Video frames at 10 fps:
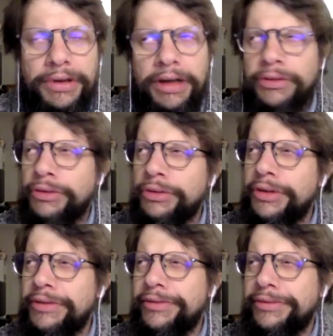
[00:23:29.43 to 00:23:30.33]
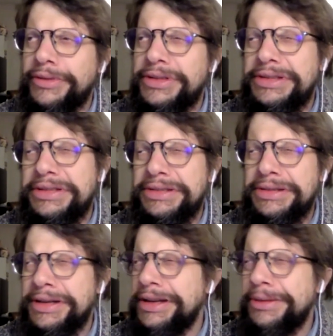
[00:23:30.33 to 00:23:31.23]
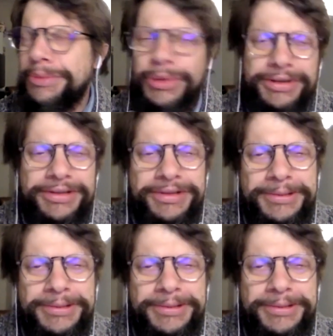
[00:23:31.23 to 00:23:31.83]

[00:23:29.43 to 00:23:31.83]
I don't know if it's clear, but uh...